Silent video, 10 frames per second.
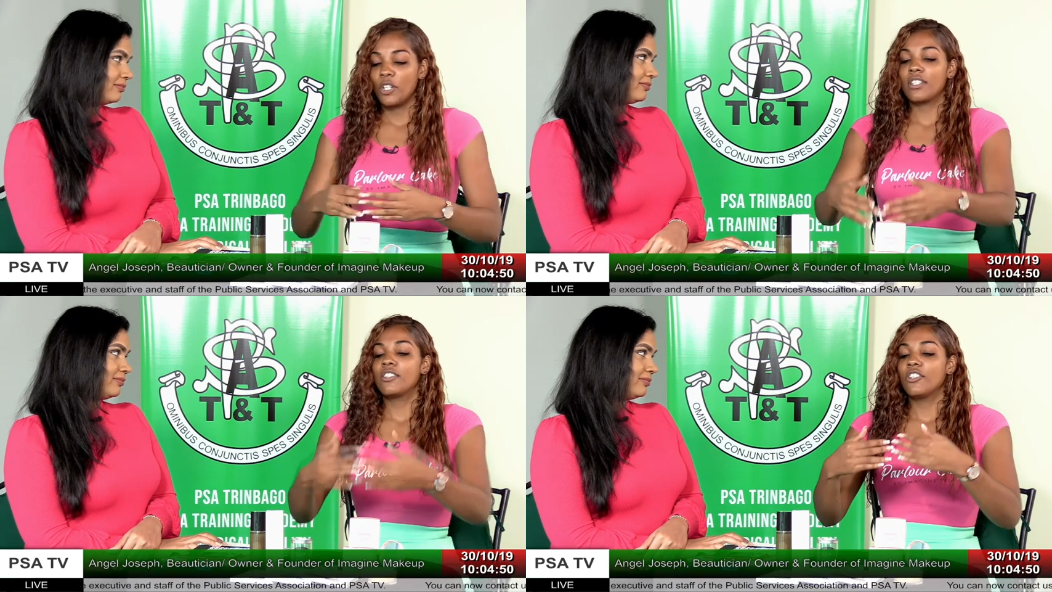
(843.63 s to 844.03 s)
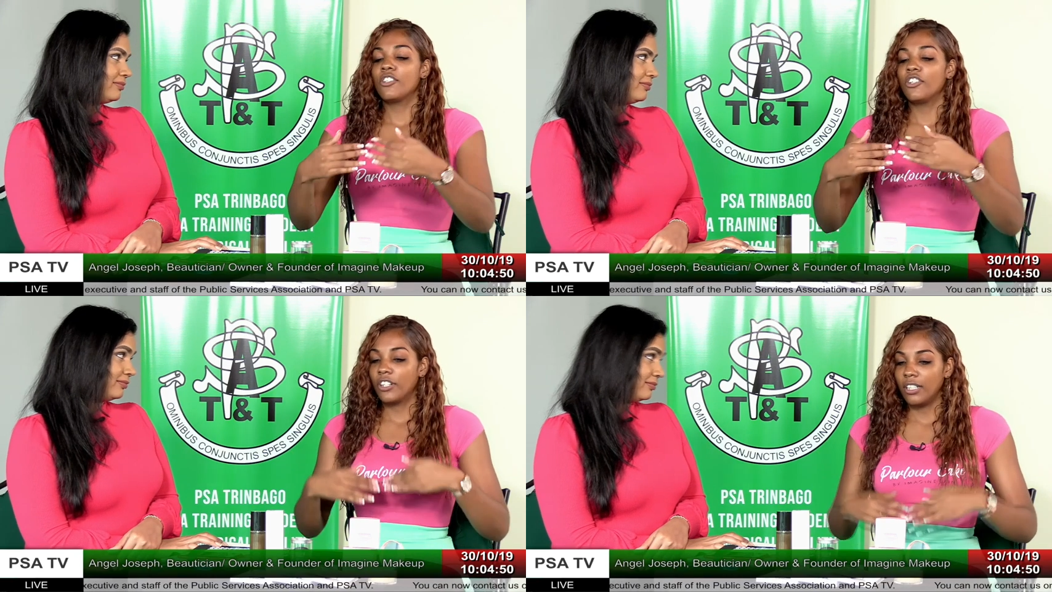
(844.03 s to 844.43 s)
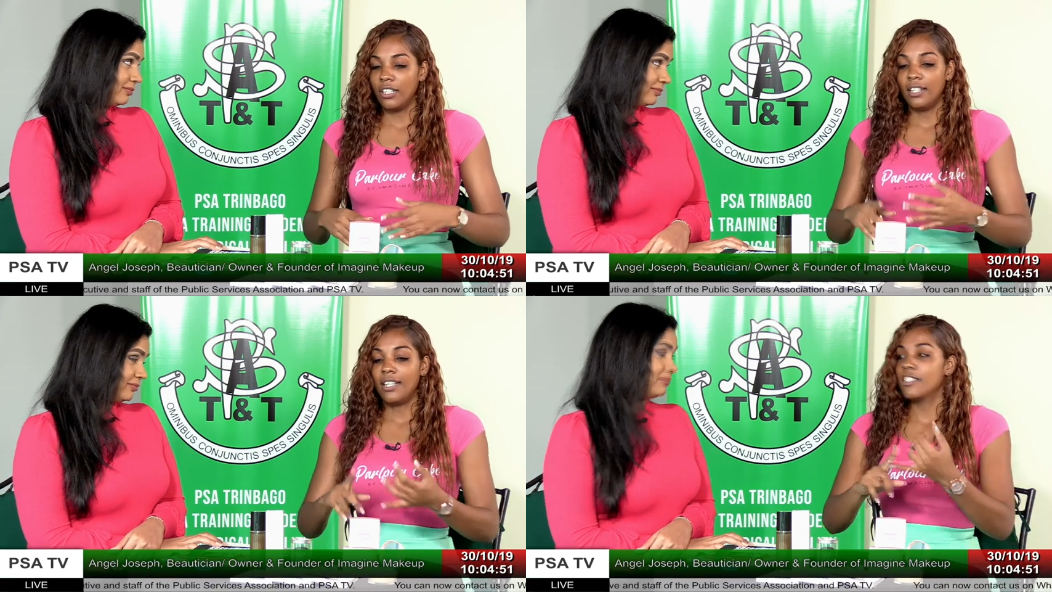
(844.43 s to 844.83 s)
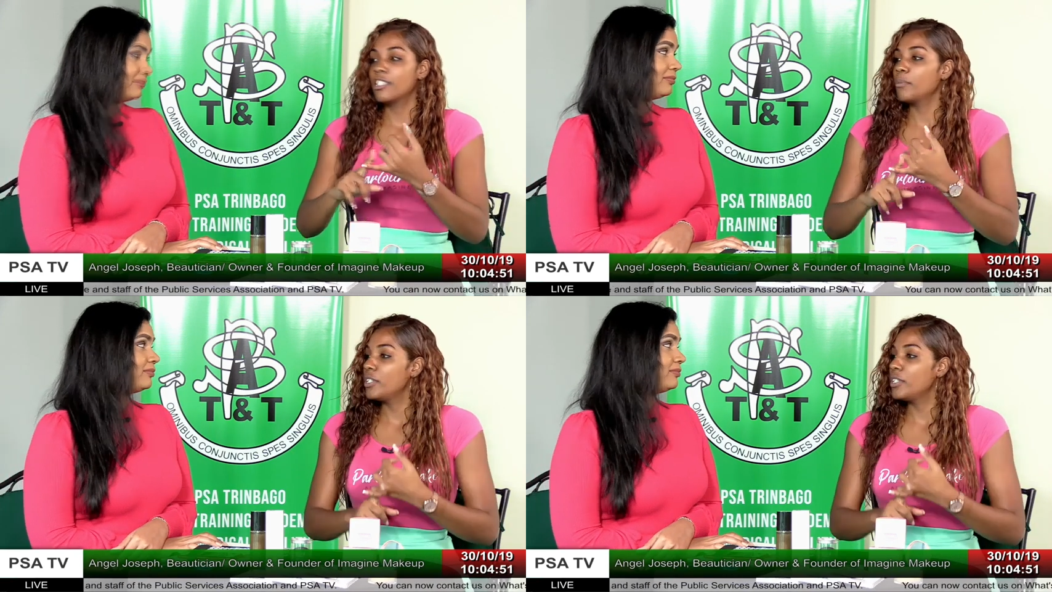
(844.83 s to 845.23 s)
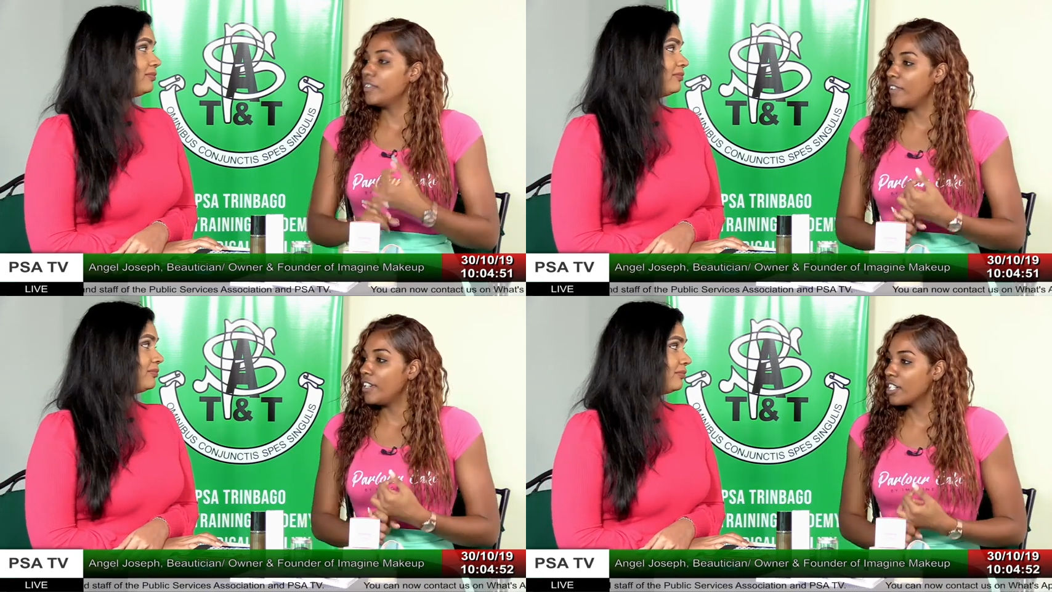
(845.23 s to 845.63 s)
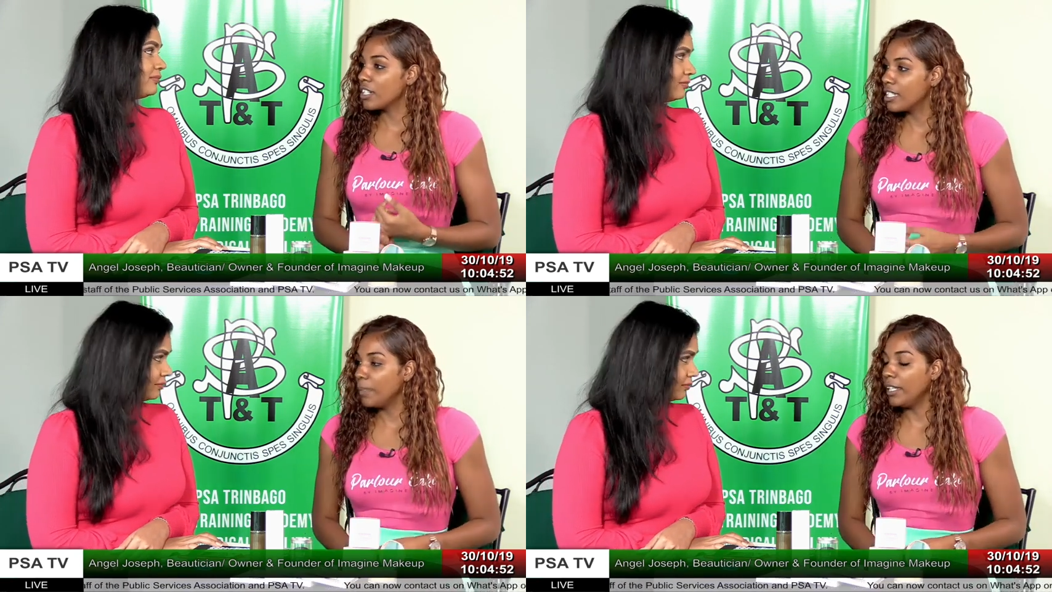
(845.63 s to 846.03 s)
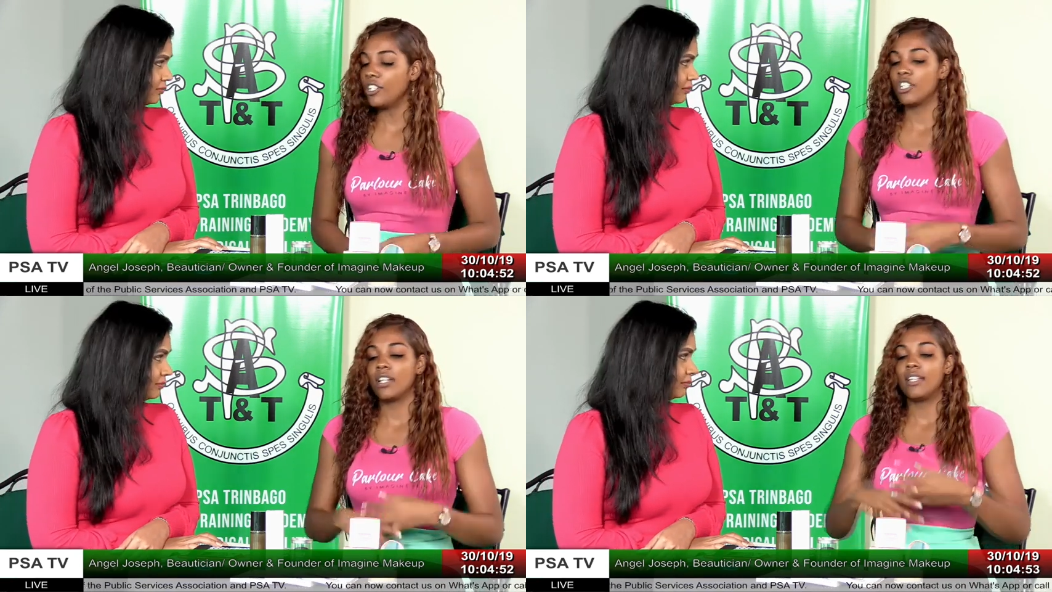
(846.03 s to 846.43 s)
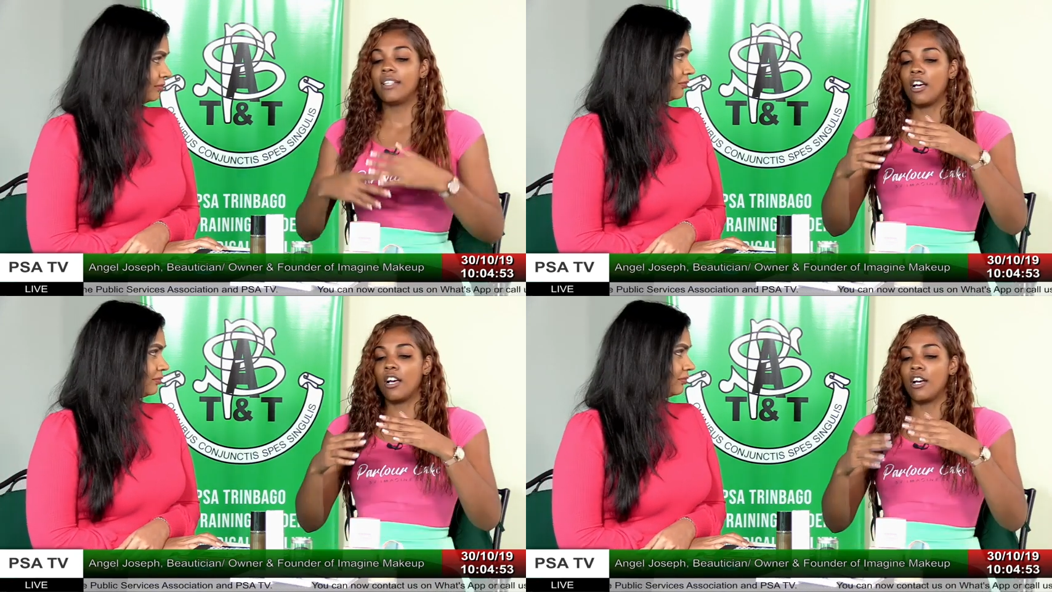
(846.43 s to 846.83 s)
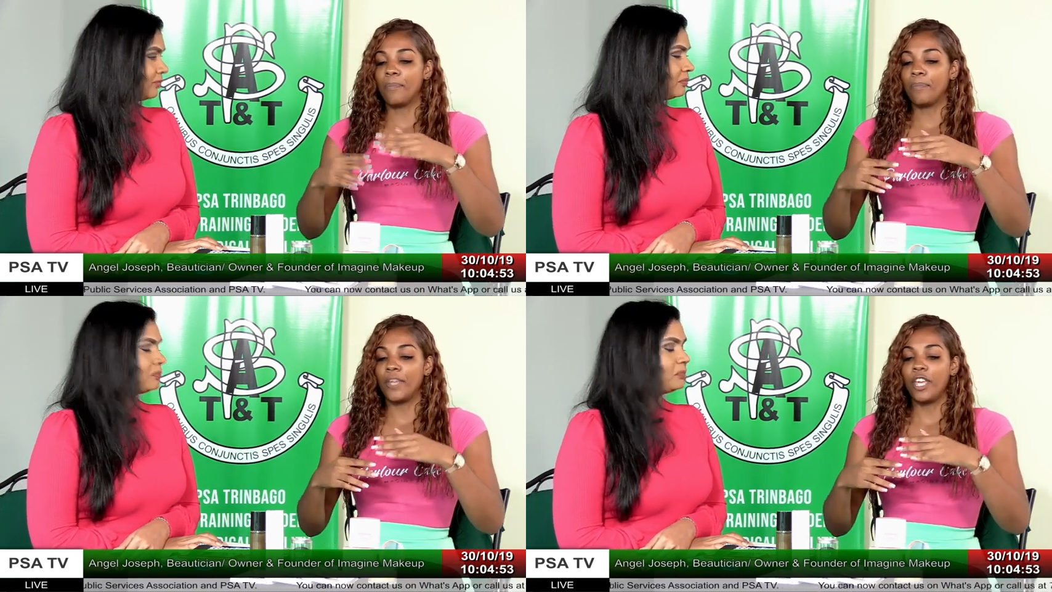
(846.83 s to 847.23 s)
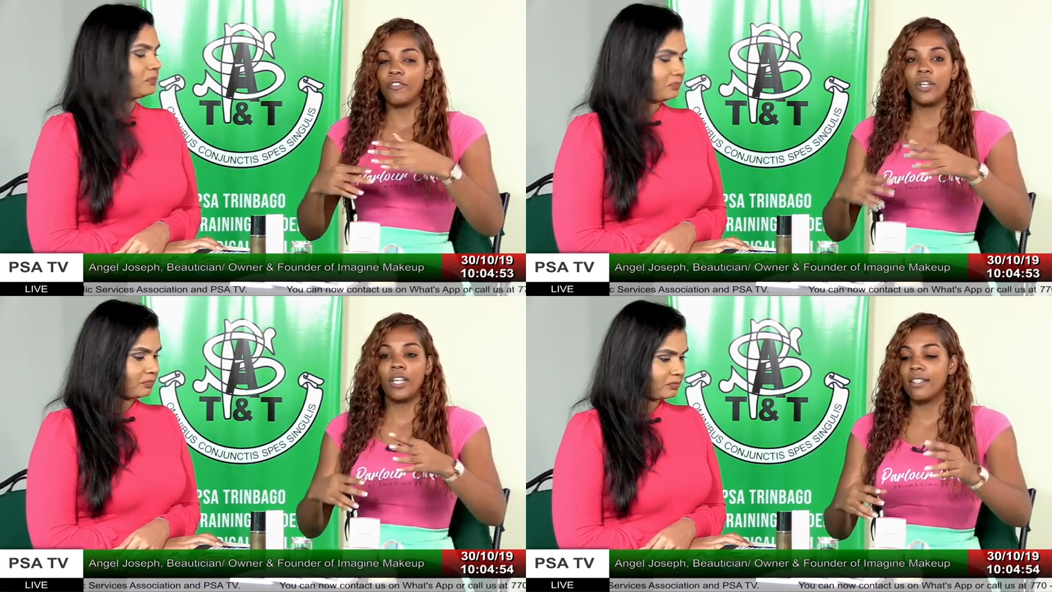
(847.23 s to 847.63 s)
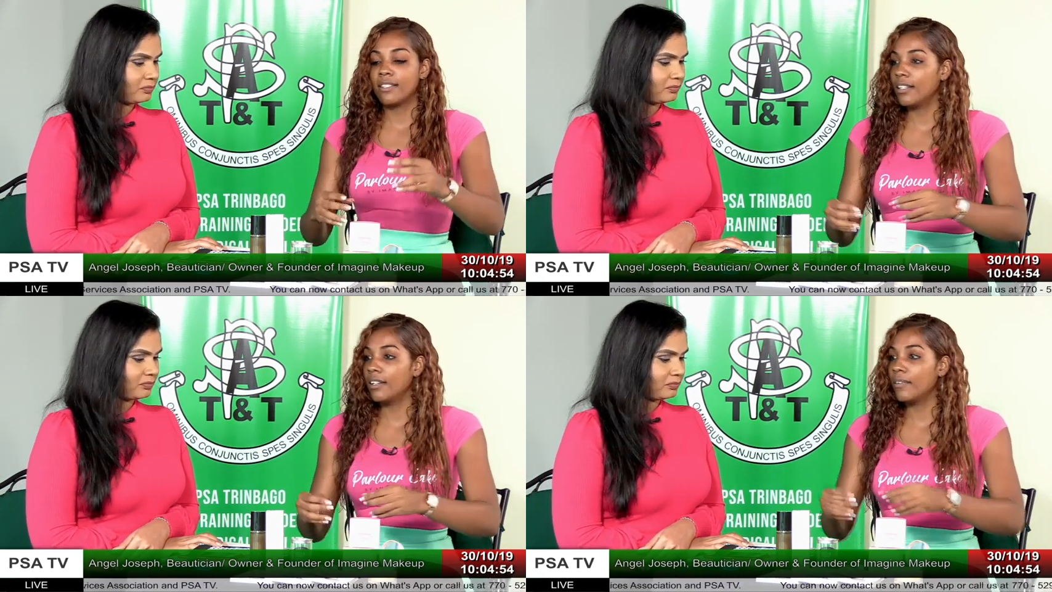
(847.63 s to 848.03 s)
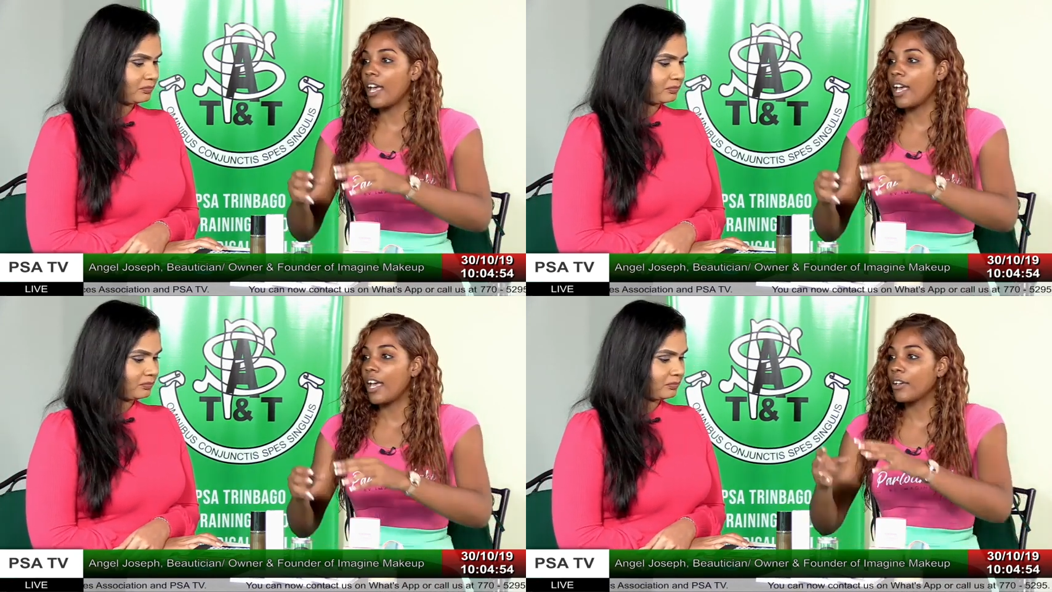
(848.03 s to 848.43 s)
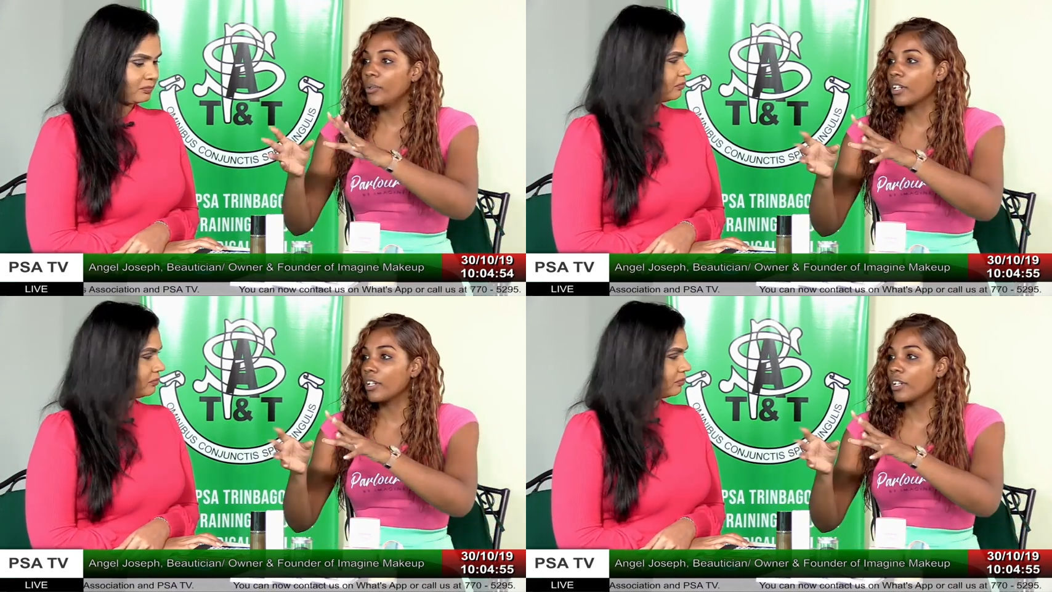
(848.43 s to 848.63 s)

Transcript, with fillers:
Speaker 1: Watch your circle. Listen to motivational speeches. Um, if you're into, I don't know,